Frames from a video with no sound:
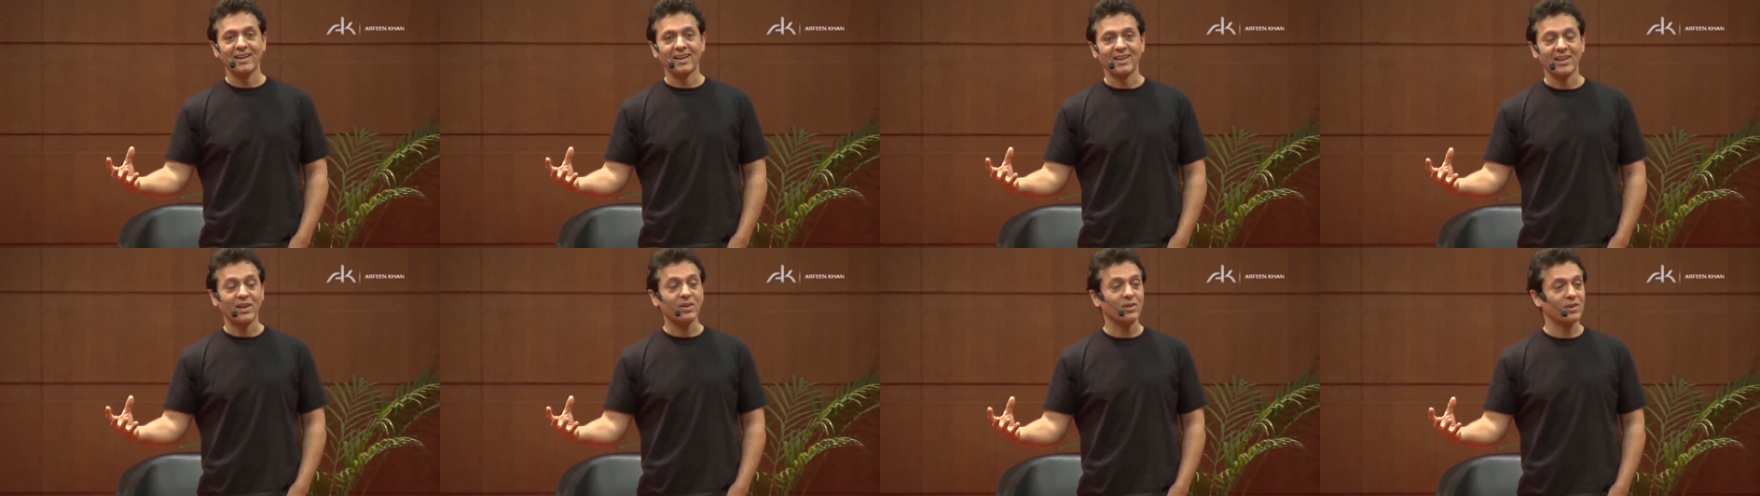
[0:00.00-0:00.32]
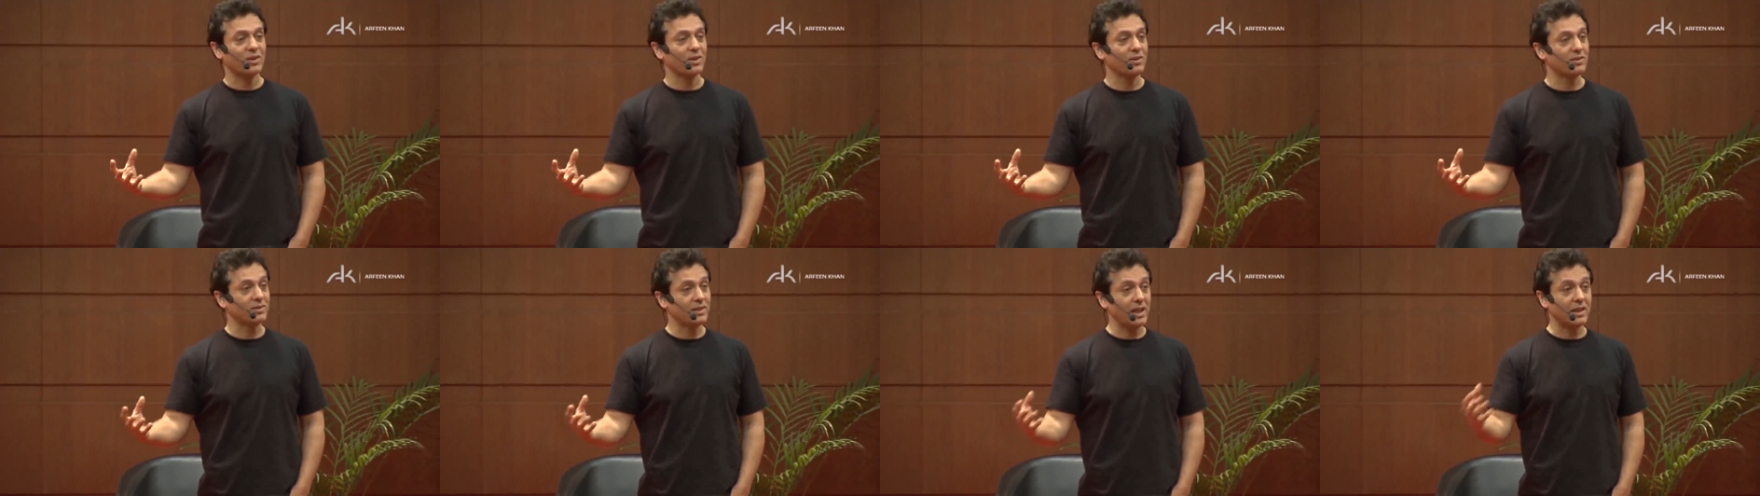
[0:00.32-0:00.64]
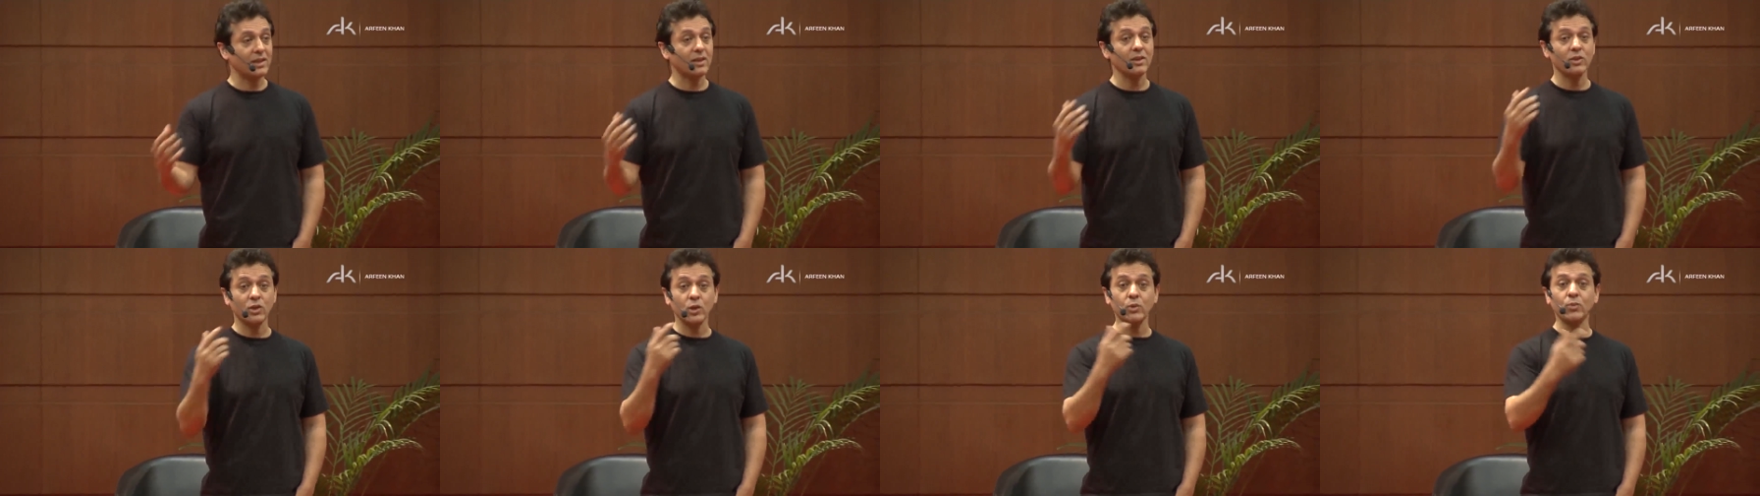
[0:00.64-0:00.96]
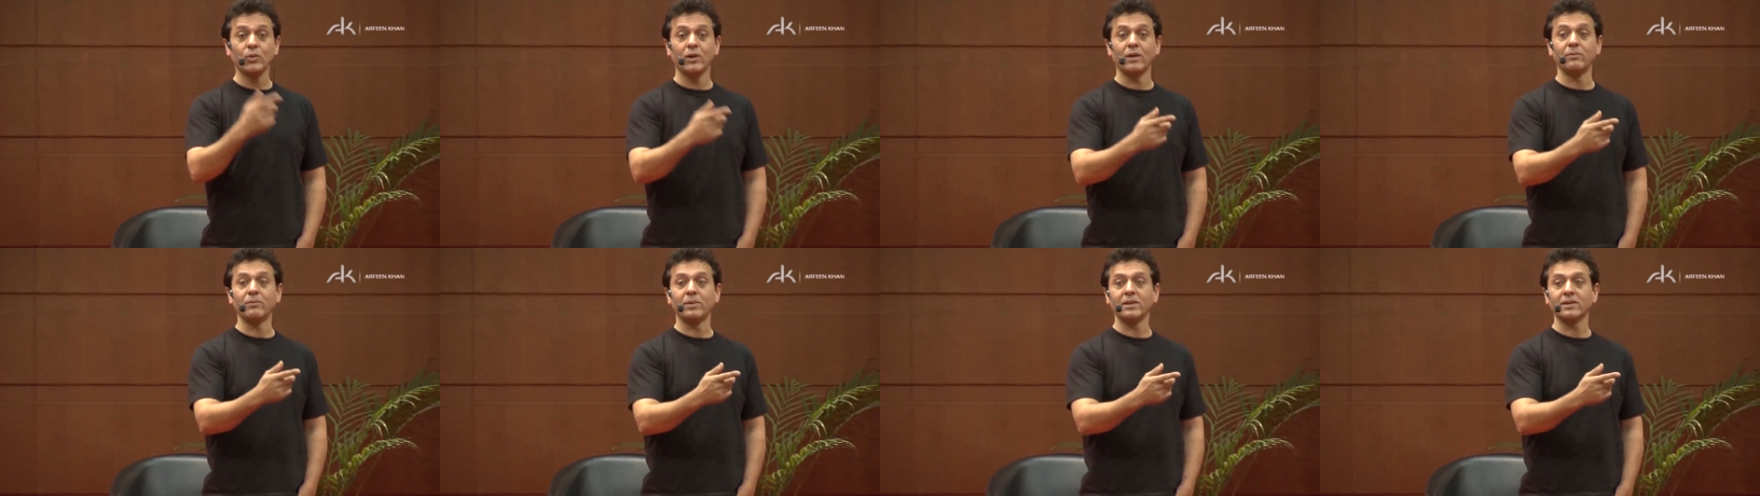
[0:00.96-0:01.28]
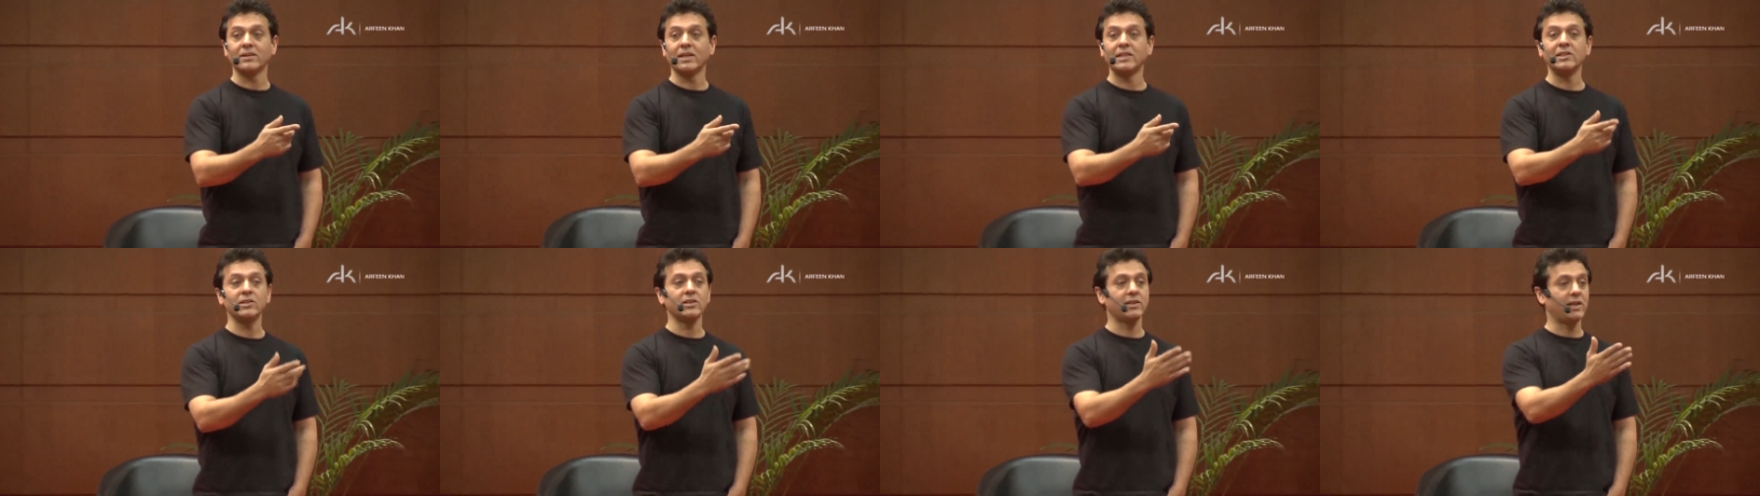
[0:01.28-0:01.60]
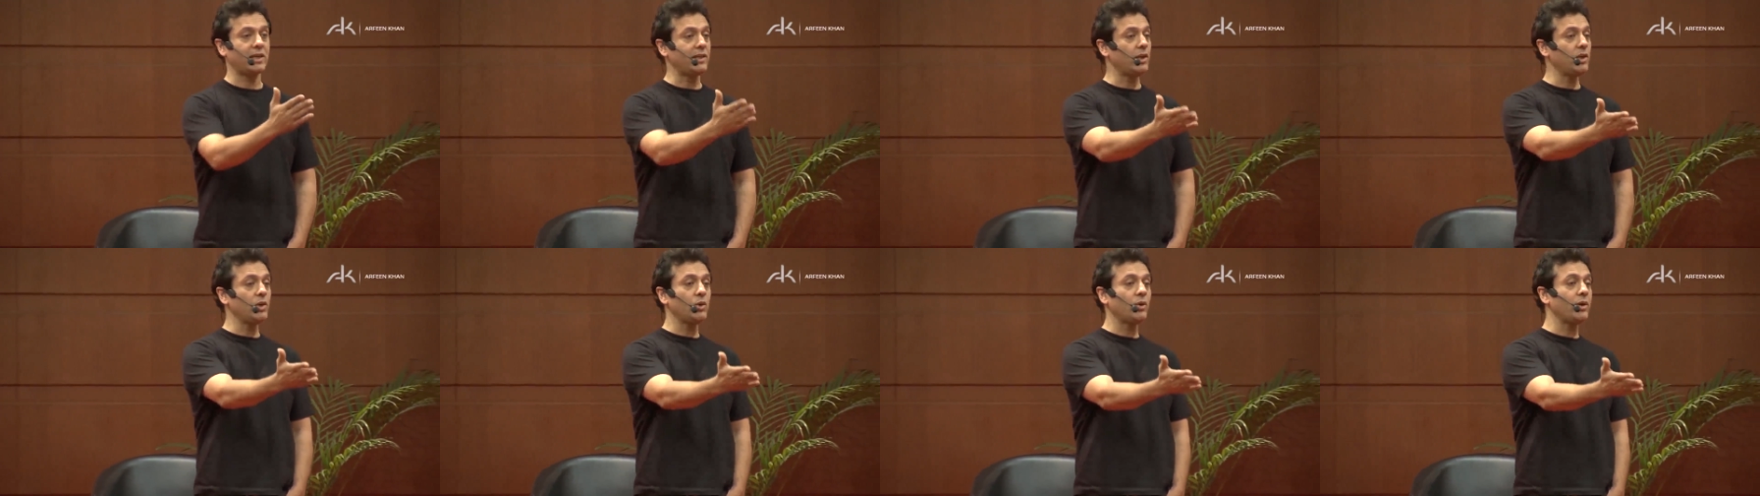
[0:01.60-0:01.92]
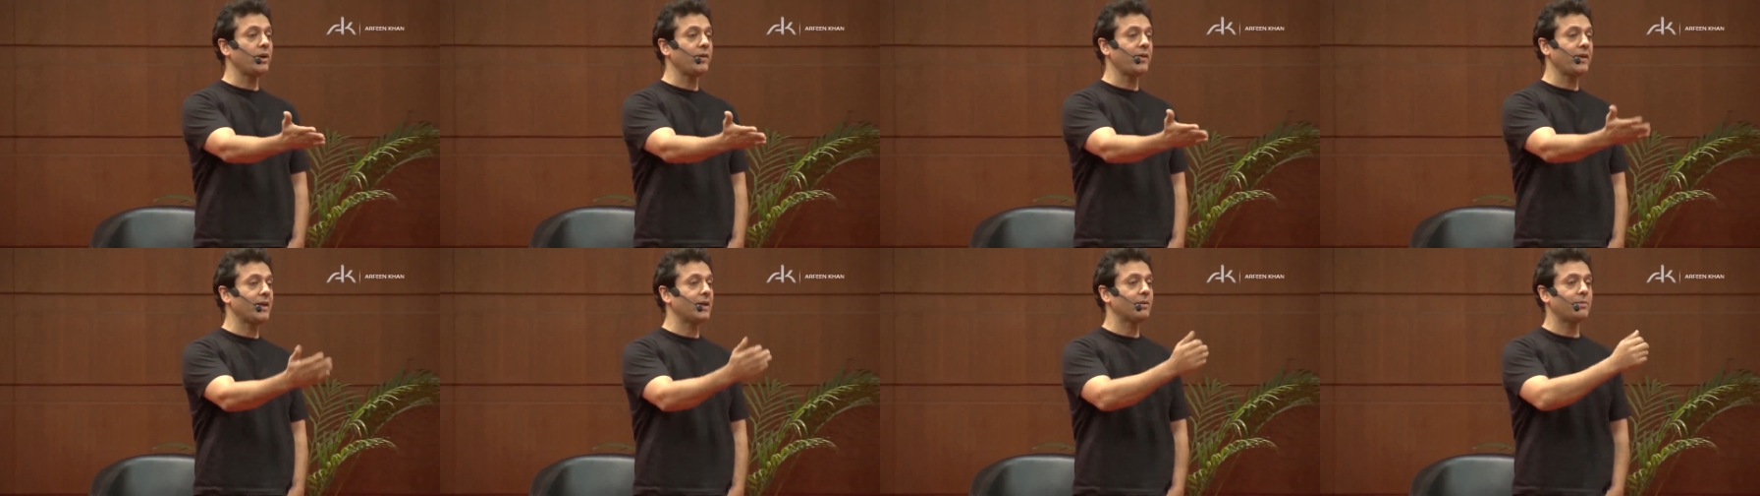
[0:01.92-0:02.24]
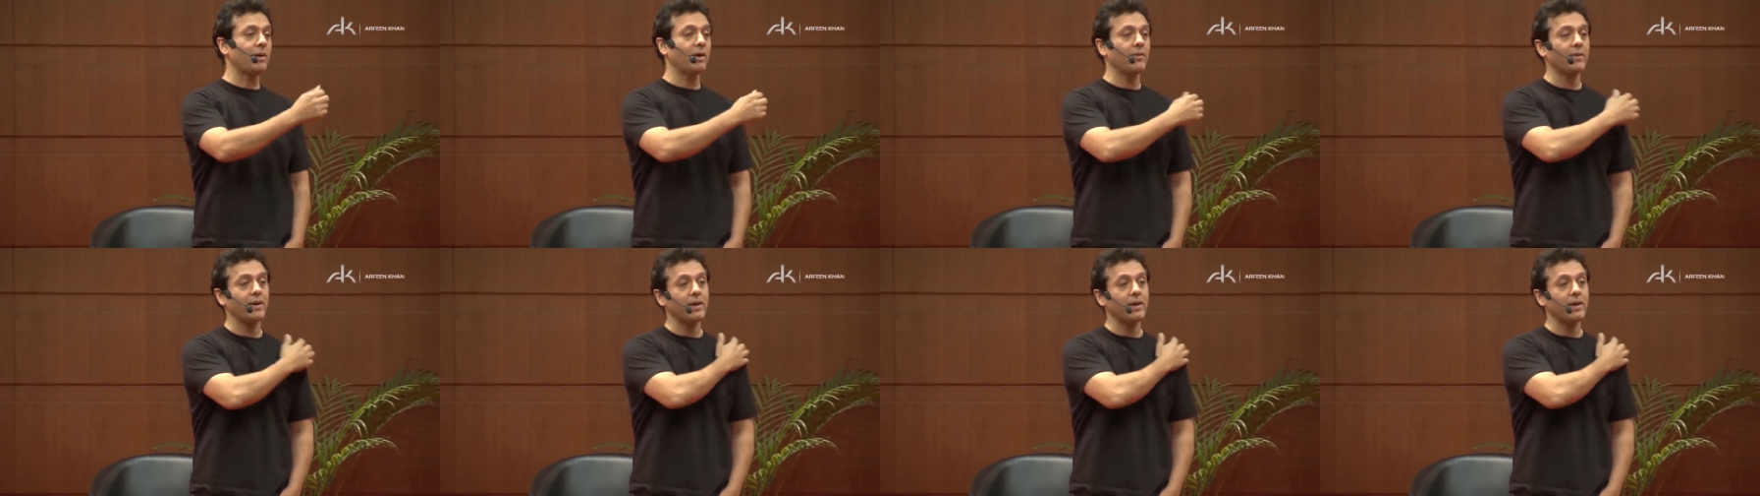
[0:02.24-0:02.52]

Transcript: So that's a good one. But can you do anything about that?